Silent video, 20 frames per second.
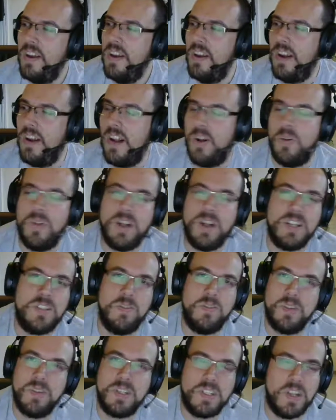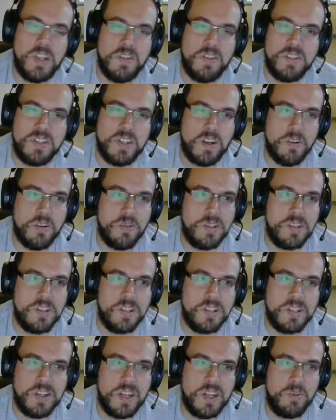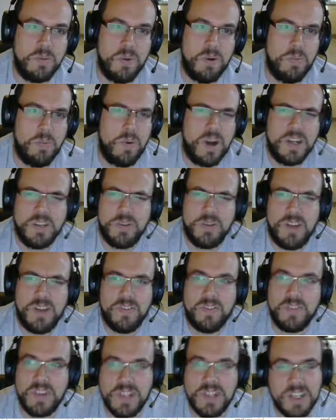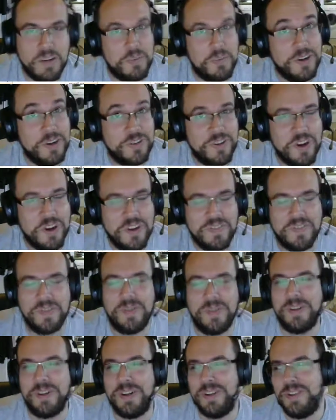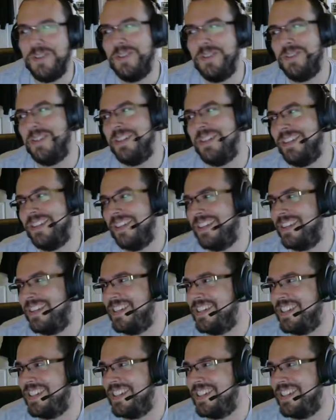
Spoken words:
and all that sort of stuff. So it's just like, well, why do I have a 3 terabyte drive if I'm not going to use it? And